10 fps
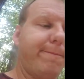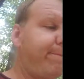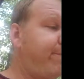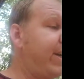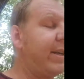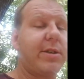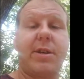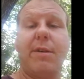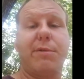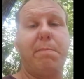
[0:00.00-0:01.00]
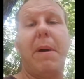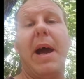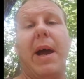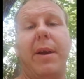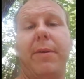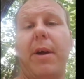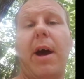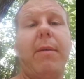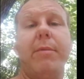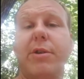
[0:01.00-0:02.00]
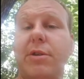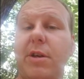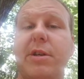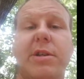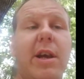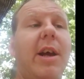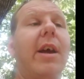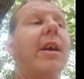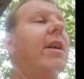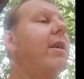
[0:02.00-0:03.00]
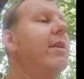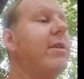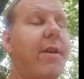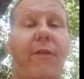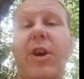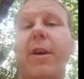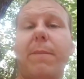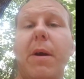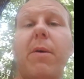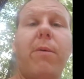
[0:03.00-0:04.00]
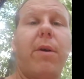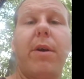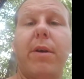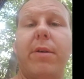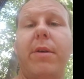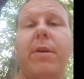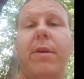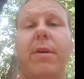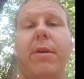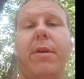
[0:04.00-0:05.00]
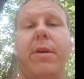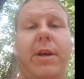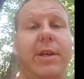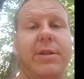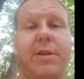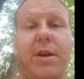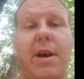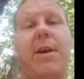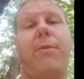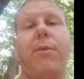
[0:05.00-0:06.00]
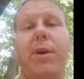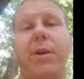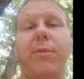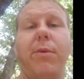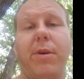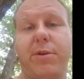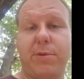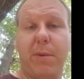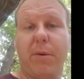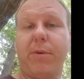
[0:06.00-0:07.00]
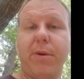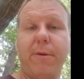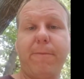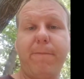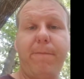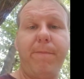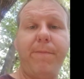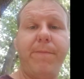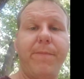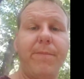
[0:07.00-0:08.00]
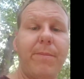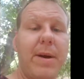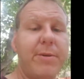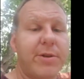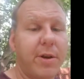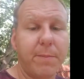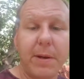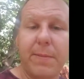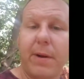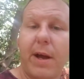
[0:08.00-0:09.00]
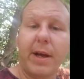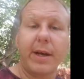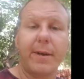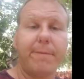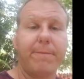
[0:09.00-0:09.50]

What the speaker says: That stuff's bad. I'm just going to say synthetic marijuana is not what you want to smoke. Maybe some people like it.